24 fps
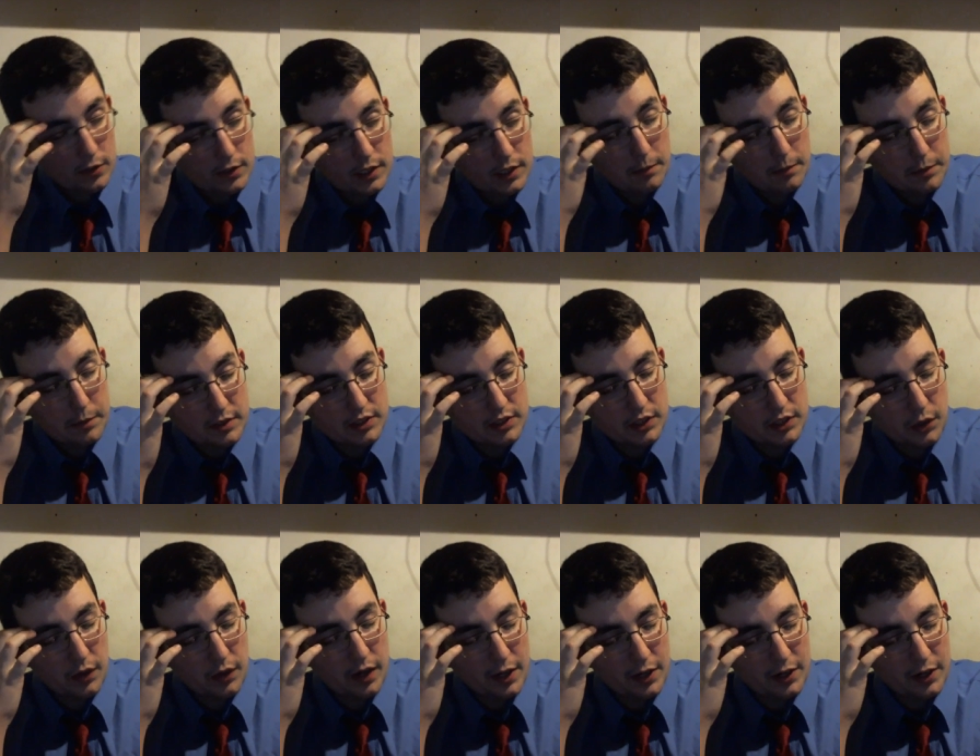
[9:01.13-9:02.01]
dumping snow
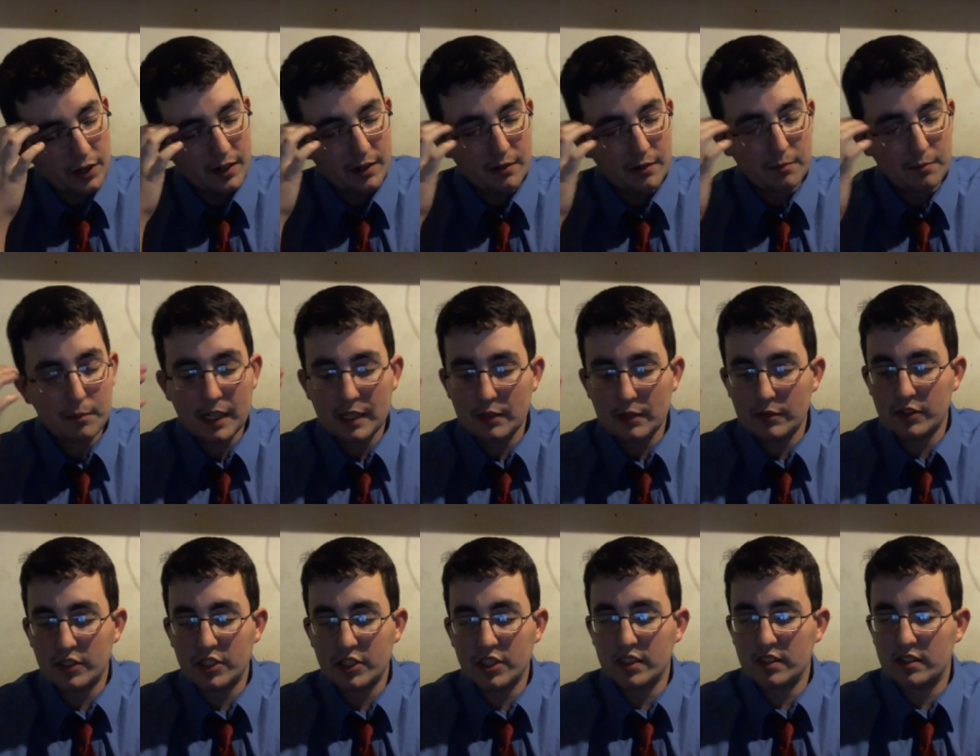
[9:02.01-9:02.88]
on her, but it
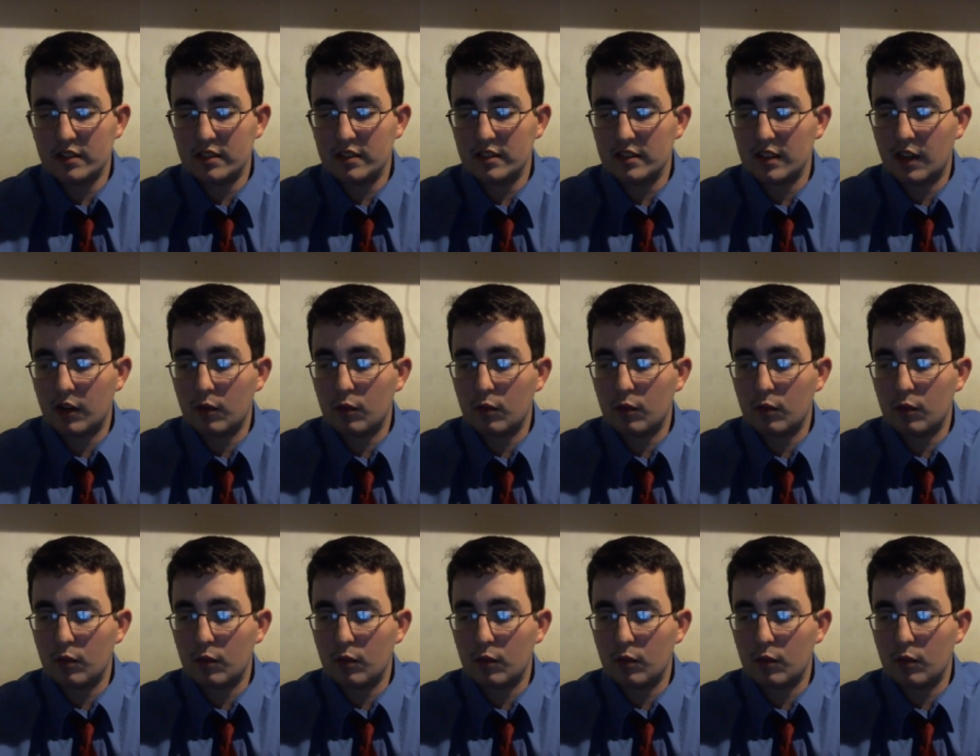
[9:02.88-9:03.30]
was just a